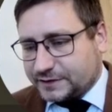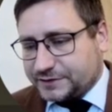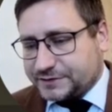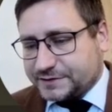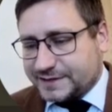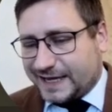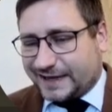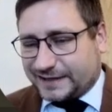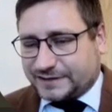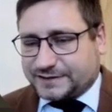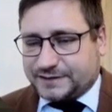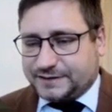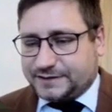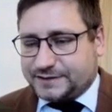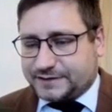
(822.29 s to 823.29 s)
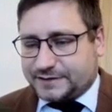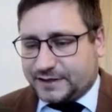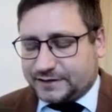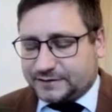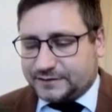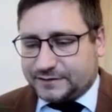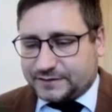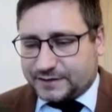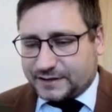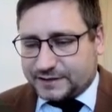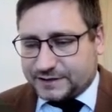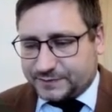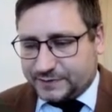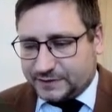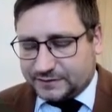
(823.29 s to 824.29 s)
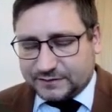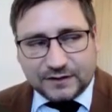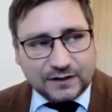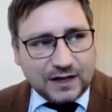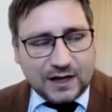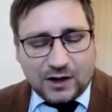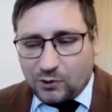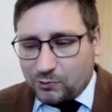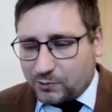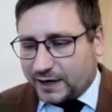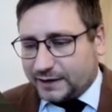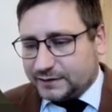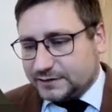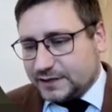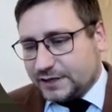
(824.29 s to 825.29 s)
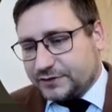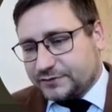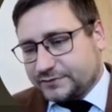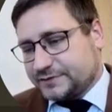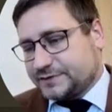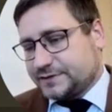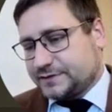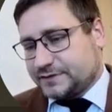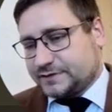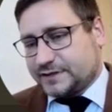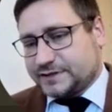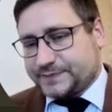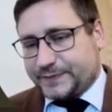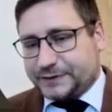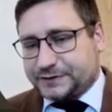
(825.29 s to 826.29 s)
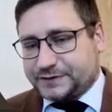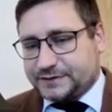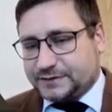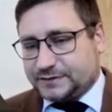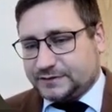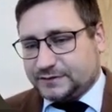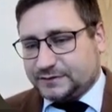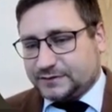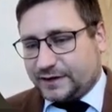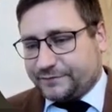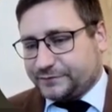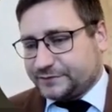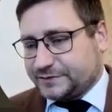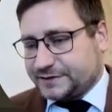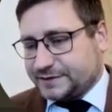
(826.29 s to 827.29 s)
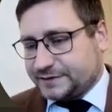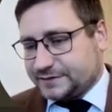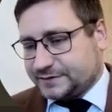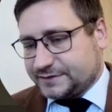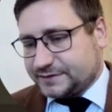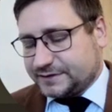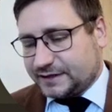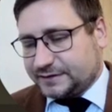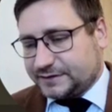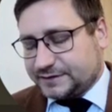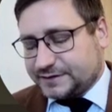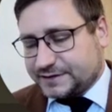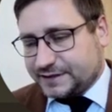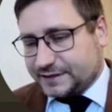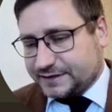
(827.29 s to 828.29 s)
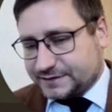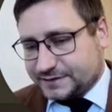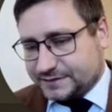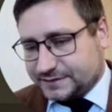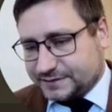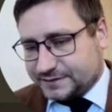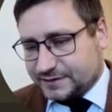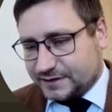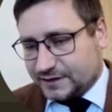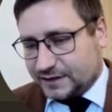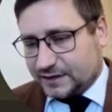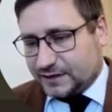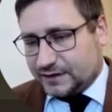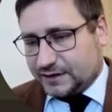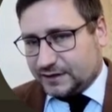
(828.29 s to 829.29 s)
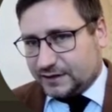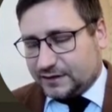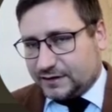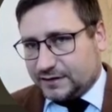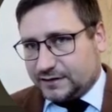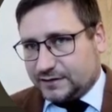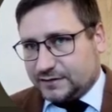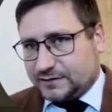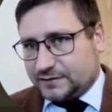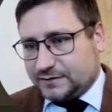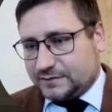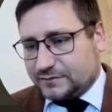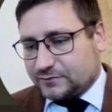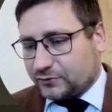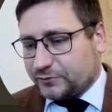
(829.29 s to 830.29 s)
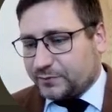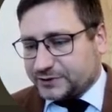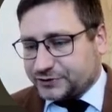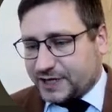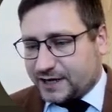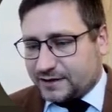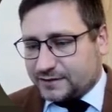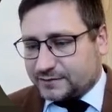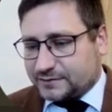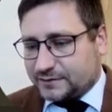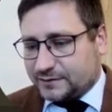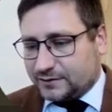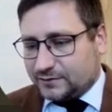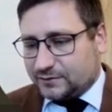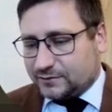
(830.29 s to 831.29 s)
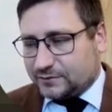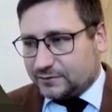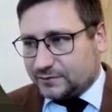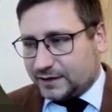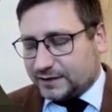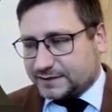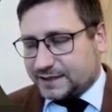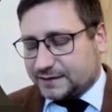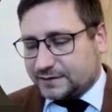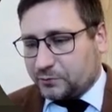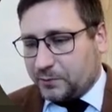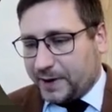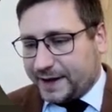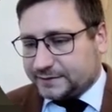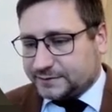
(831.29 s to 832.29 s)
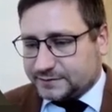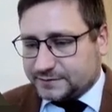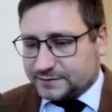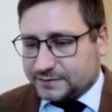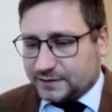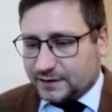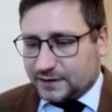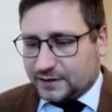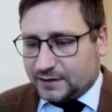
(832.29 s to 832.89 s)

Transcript: relations exists, and it has been widely used, especially ever since 1960s. Roy Bashar or Alexander Wendt,